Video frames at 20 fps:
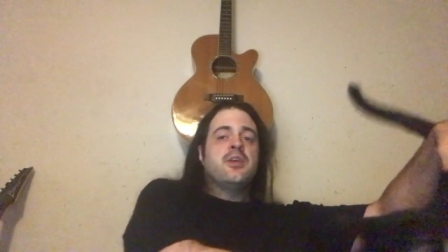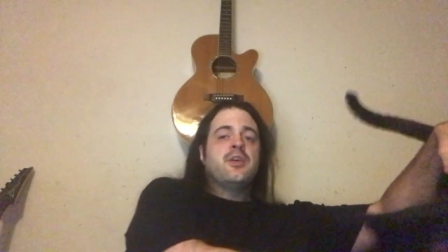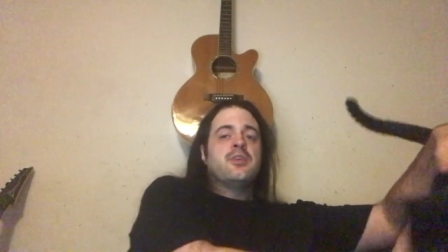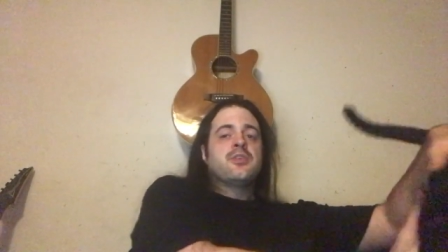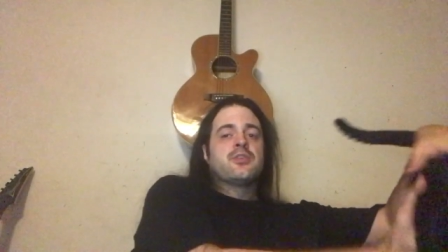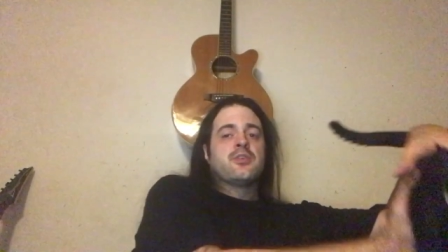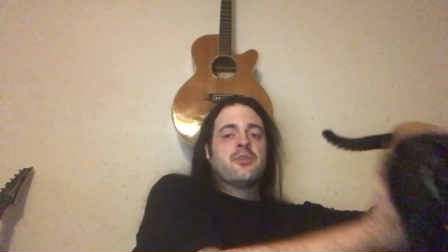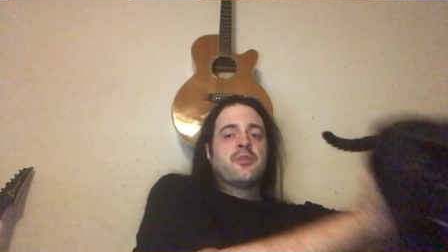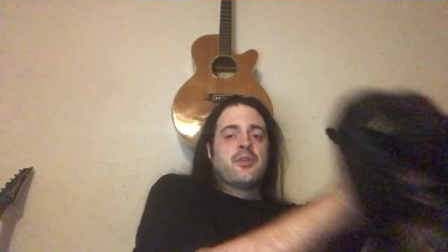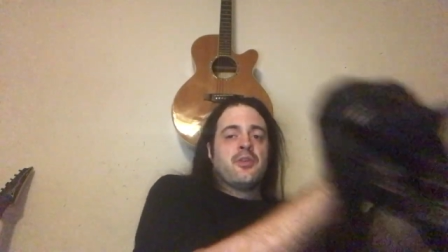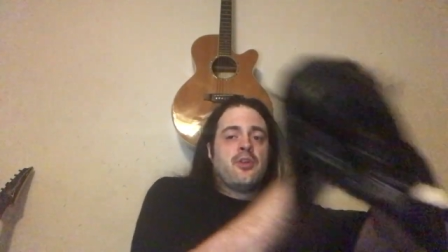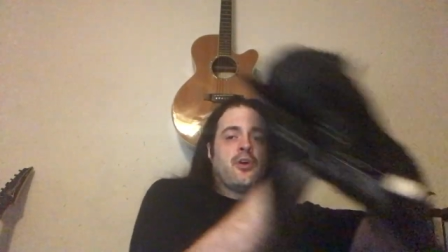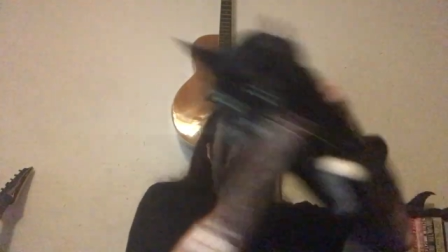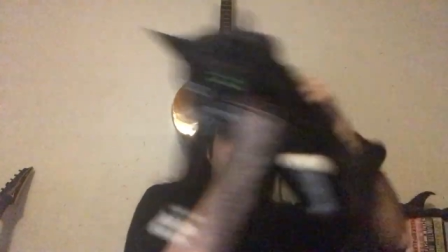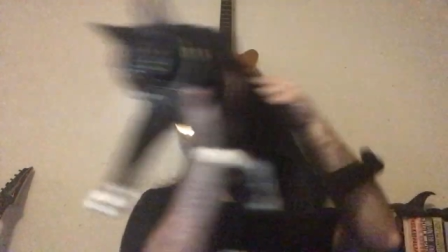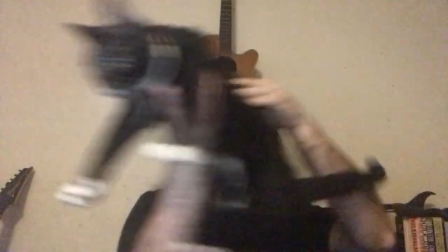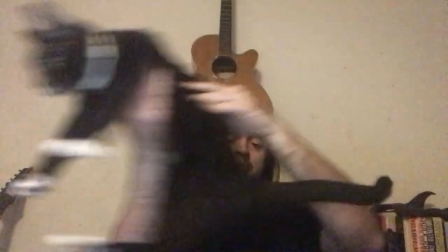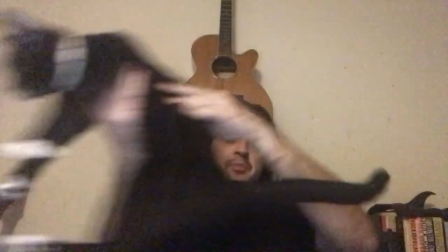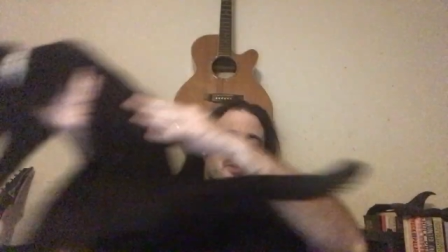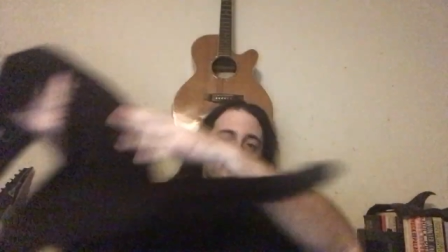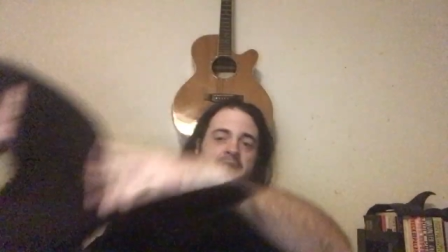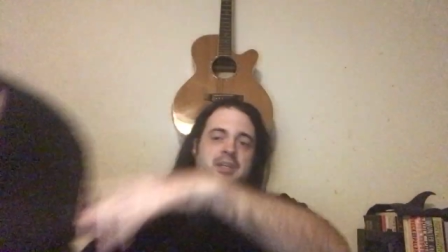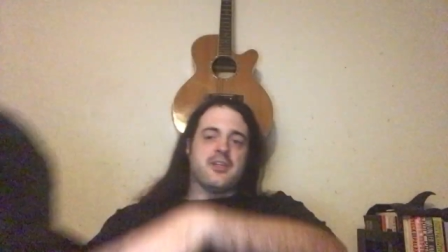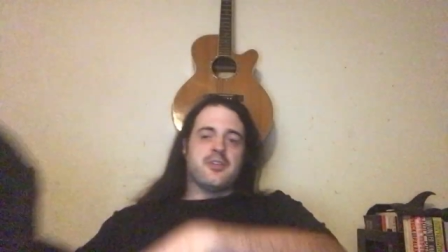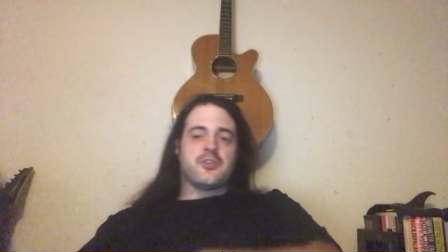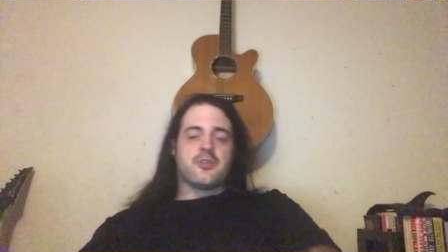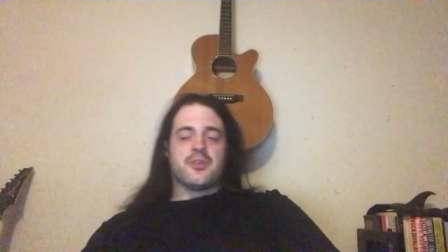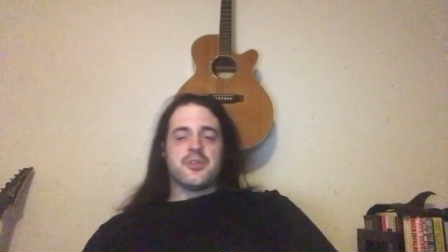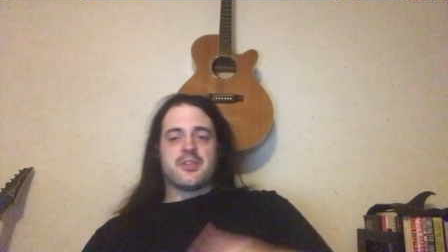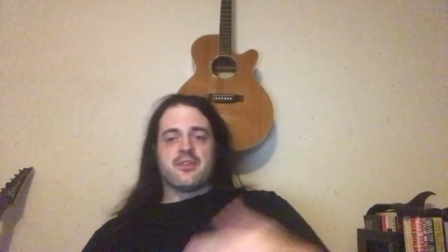So the larger
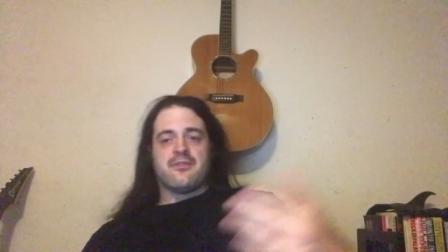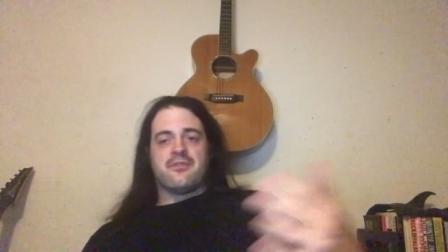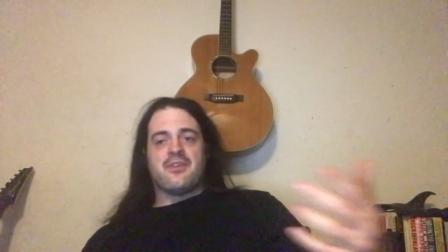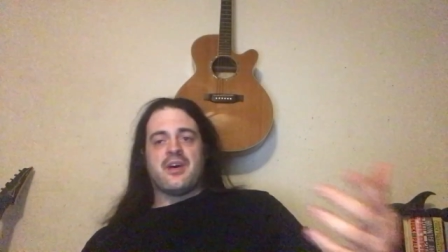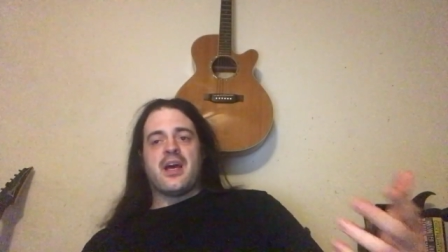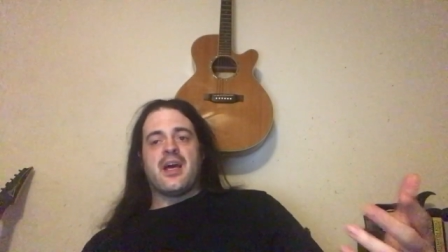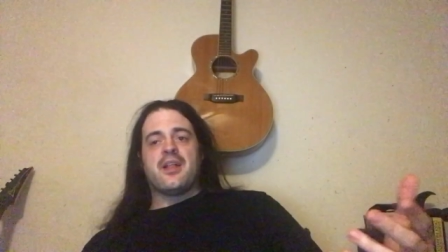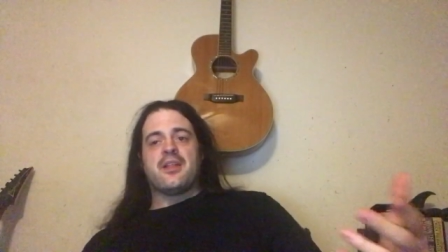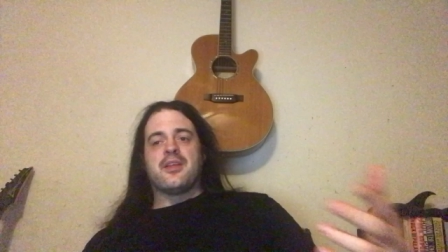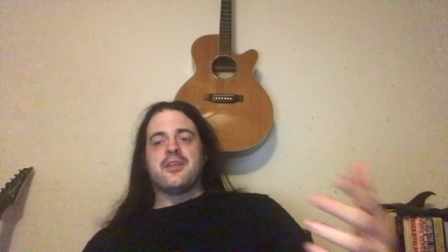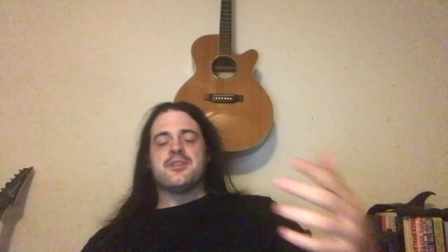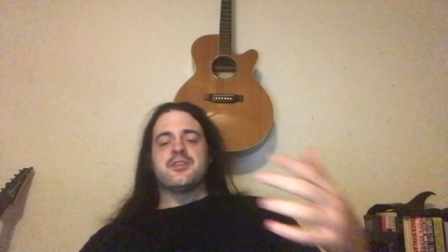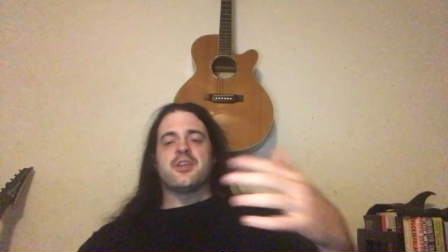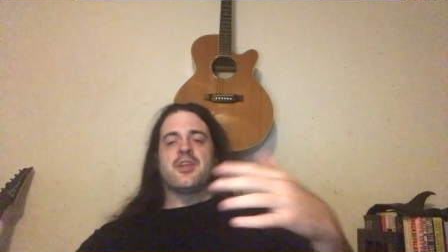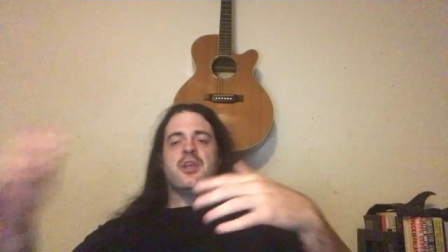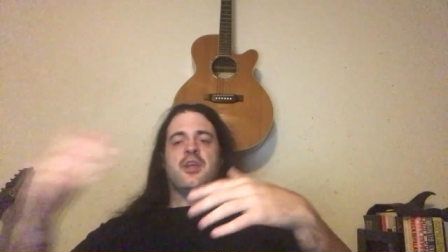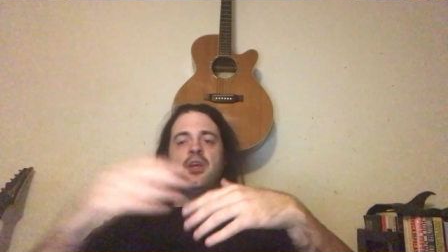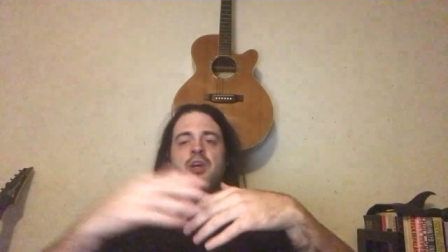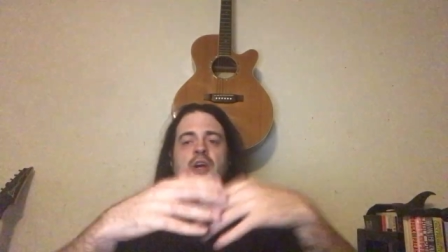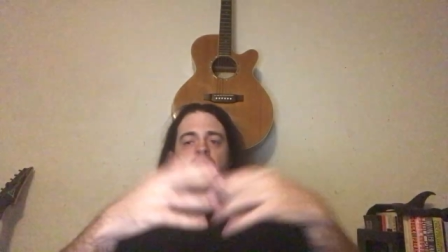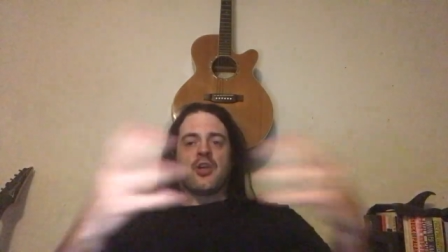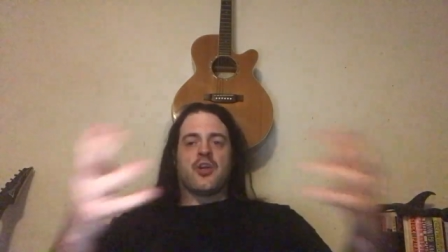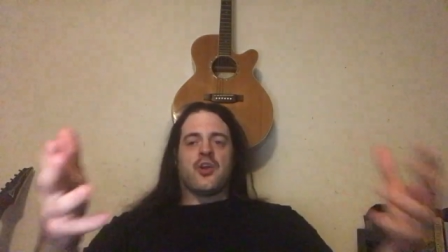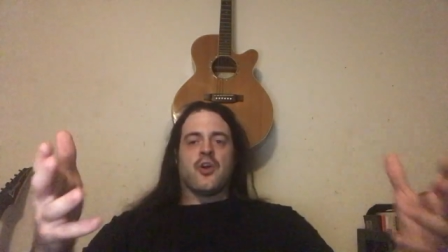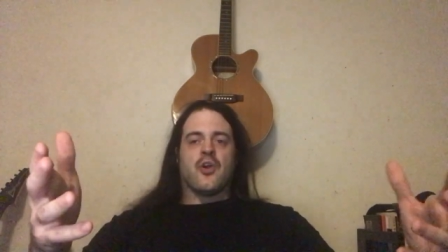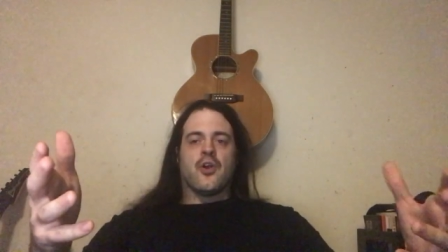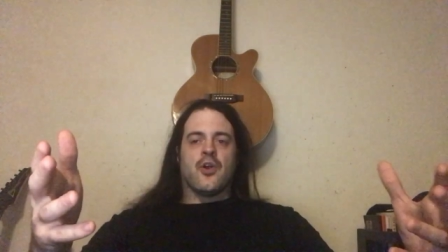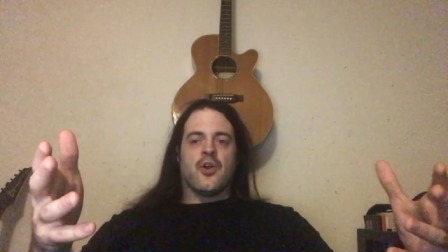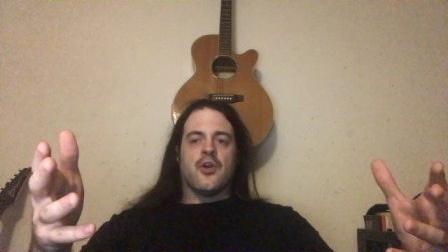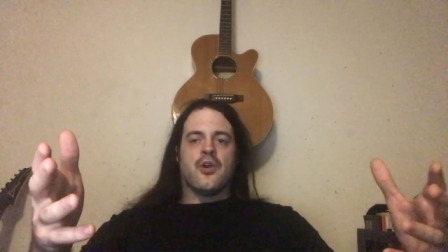potentials of violence
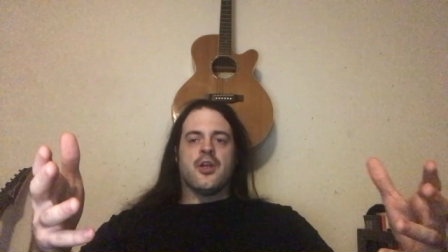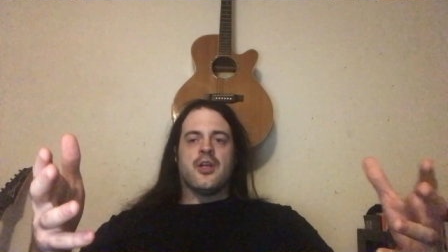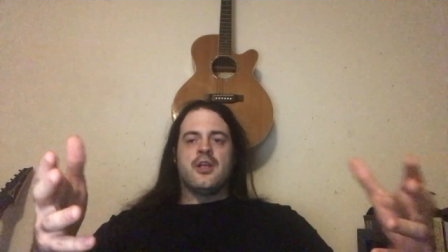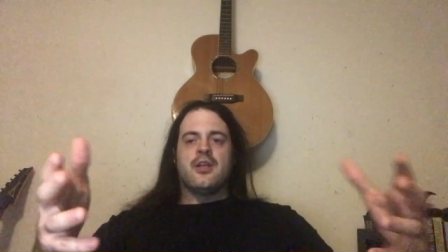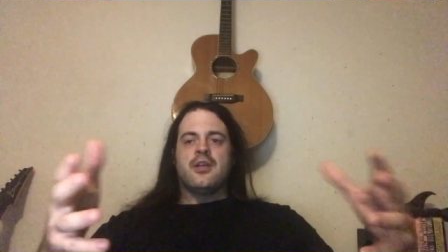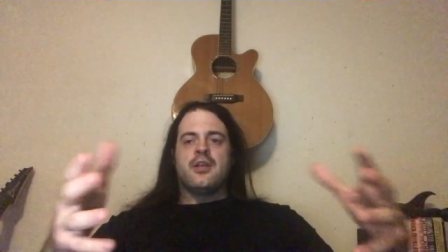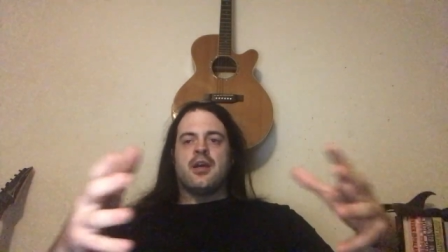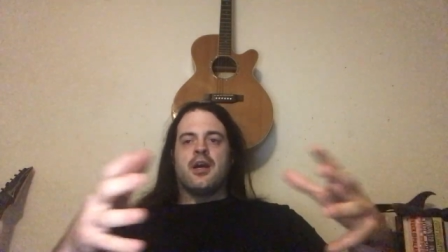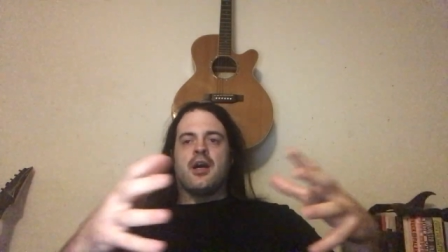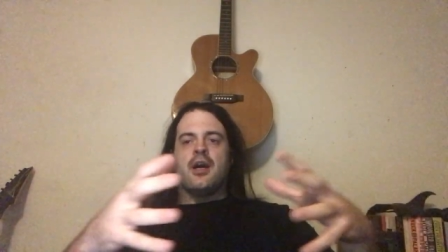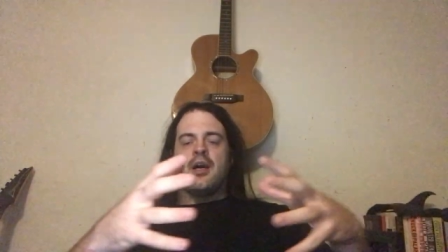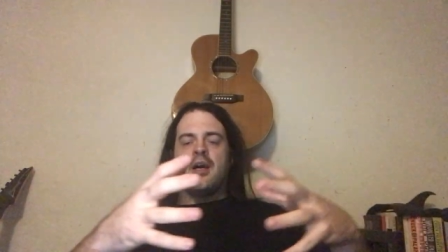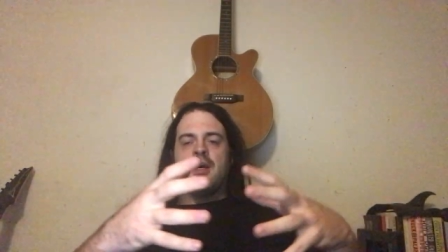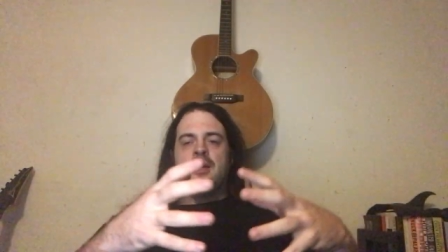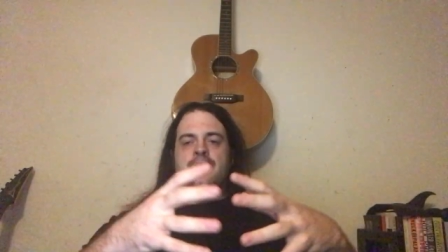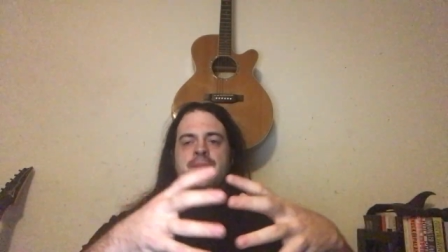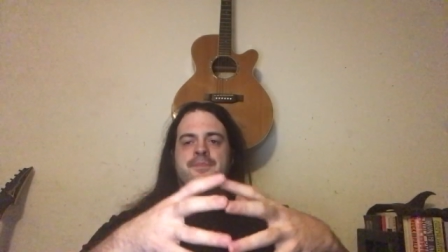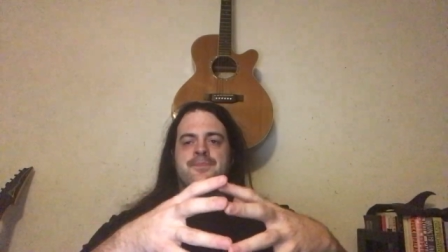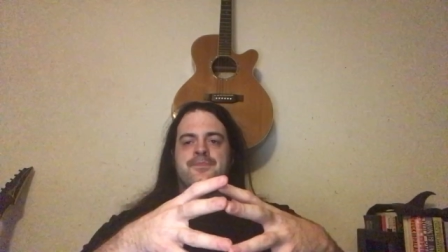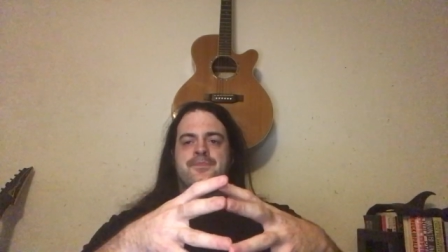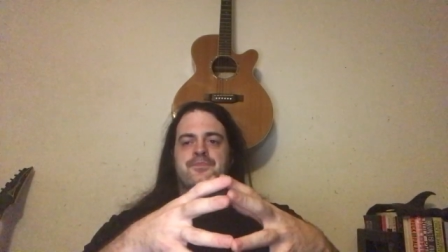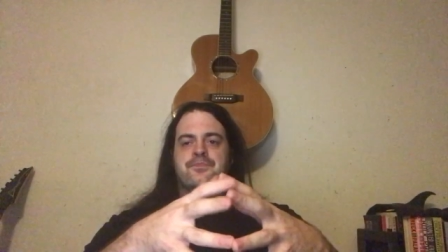occur um,